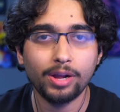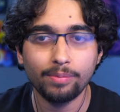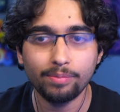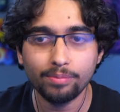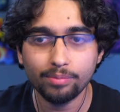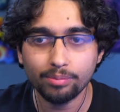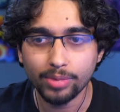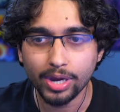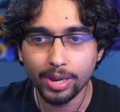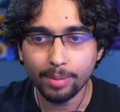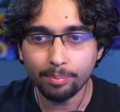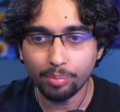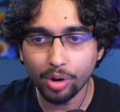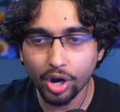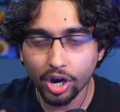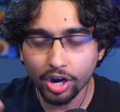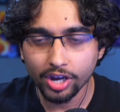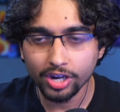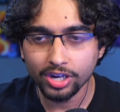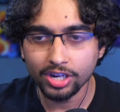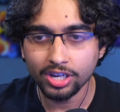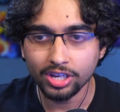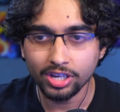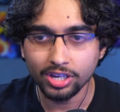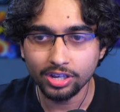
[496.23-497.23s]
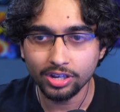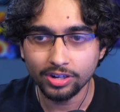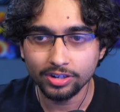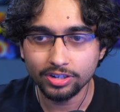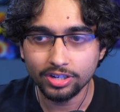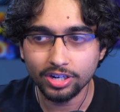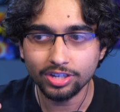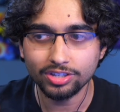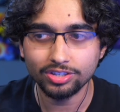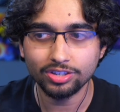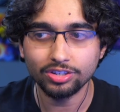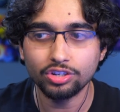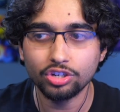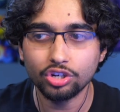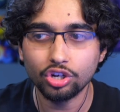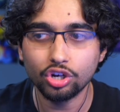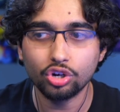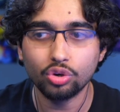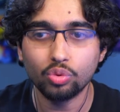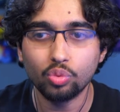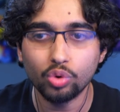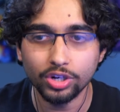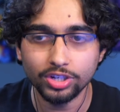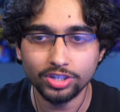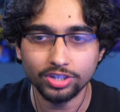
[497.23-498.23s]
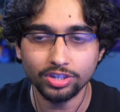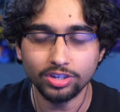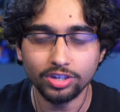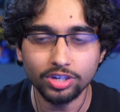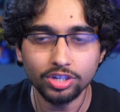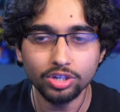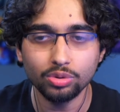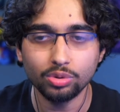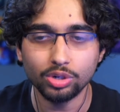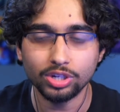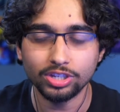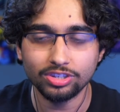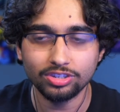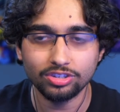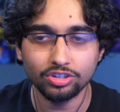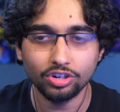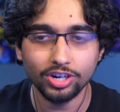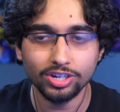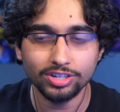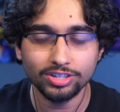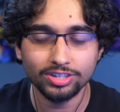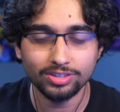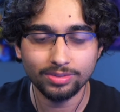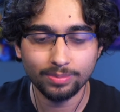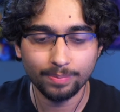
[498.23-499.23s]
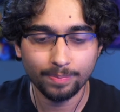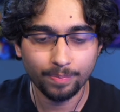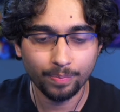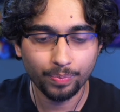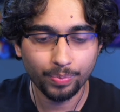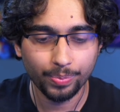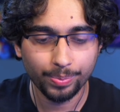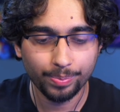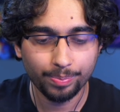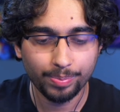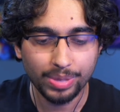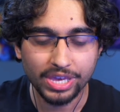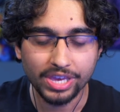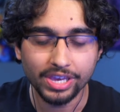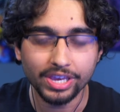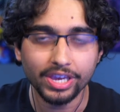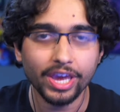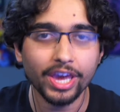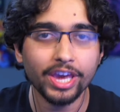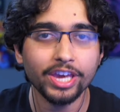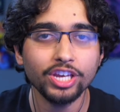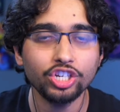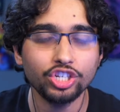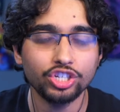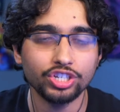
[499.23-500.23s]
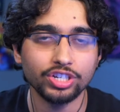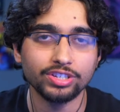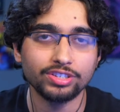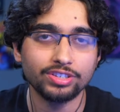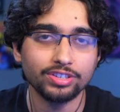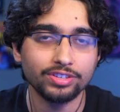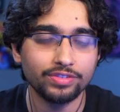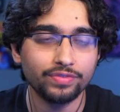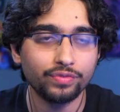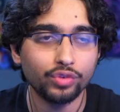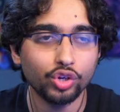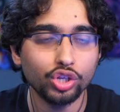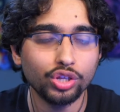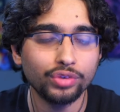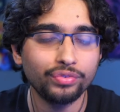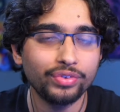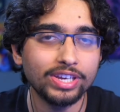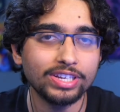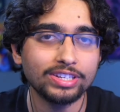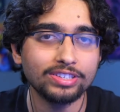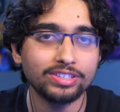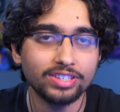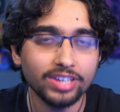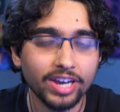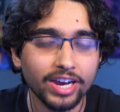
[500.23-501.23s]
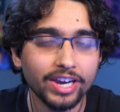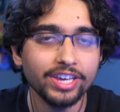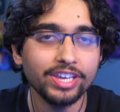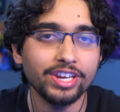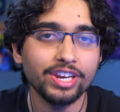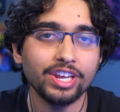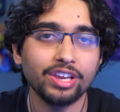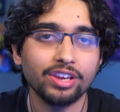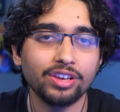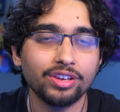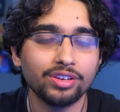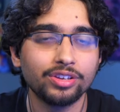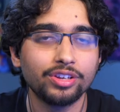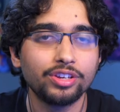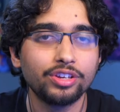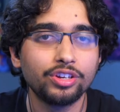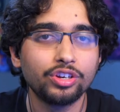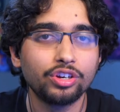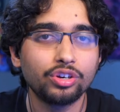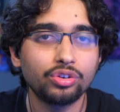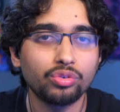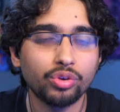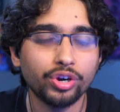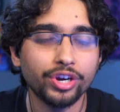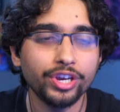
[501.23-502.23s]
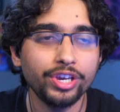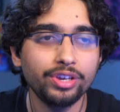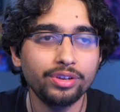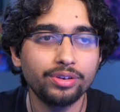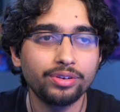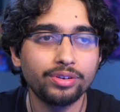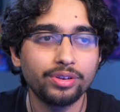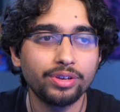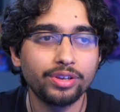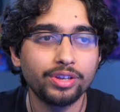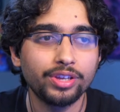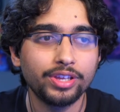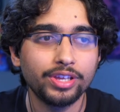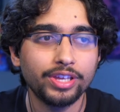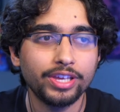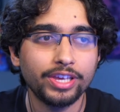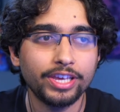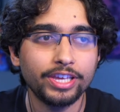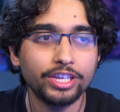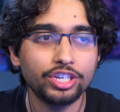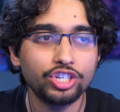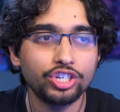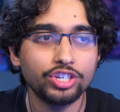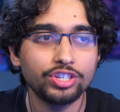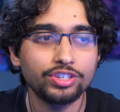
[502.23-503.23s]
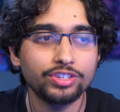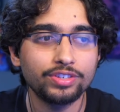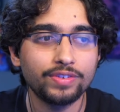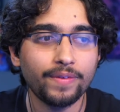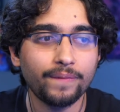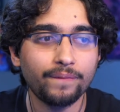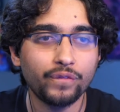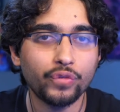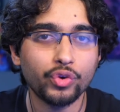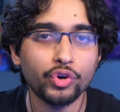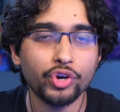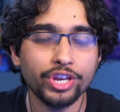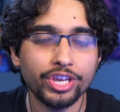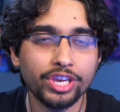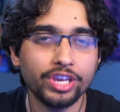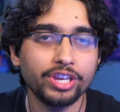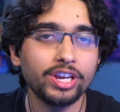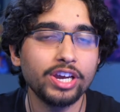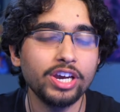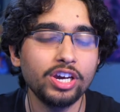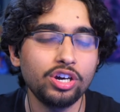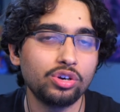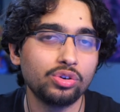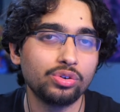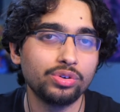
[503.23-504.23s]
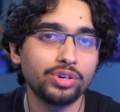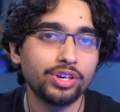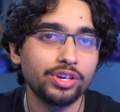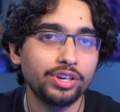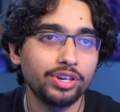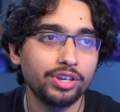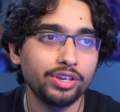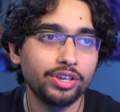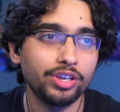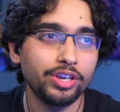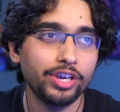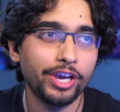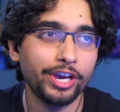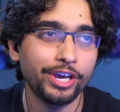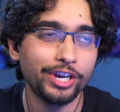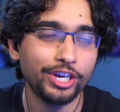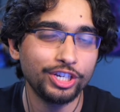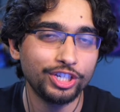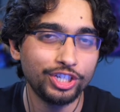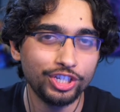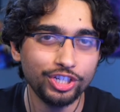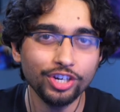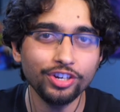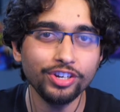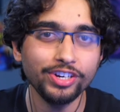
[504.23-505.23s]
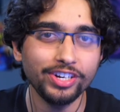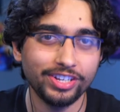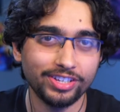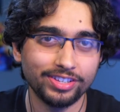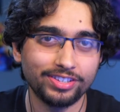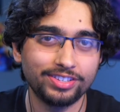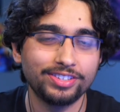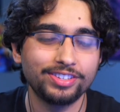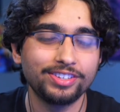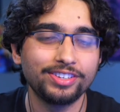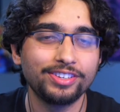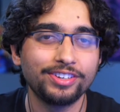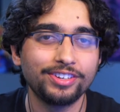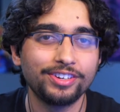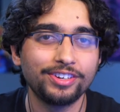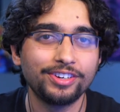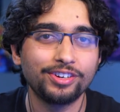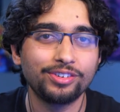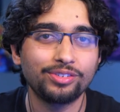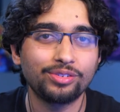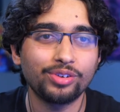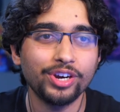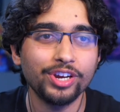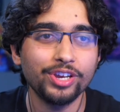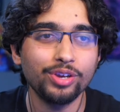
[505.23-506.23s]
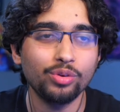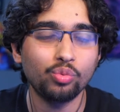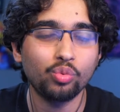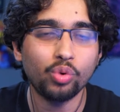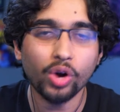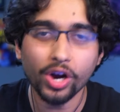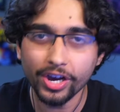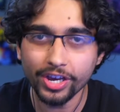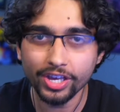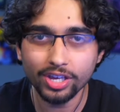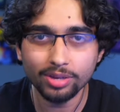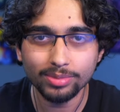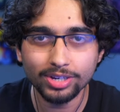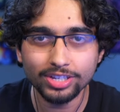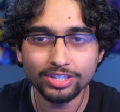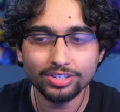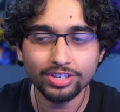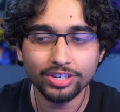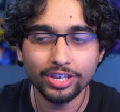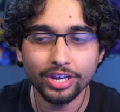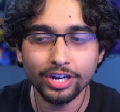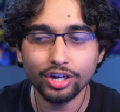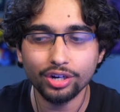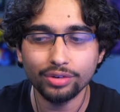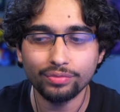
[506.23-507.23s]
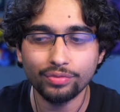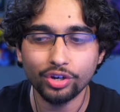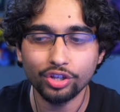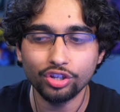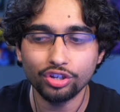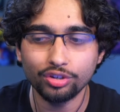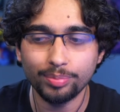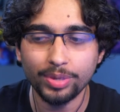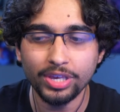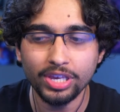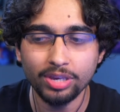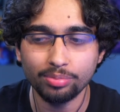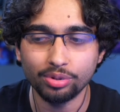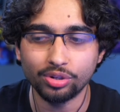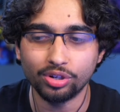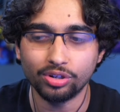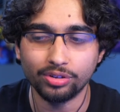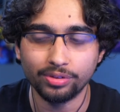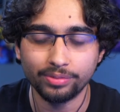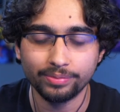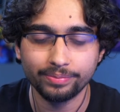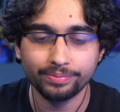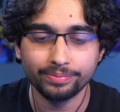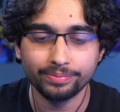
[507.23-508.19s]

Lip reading: My body doesn't know what to do. It starts being anxious. It's full of anxiety, right? It's just freaking out. And it shouldn't, right? Why am I scared of other people?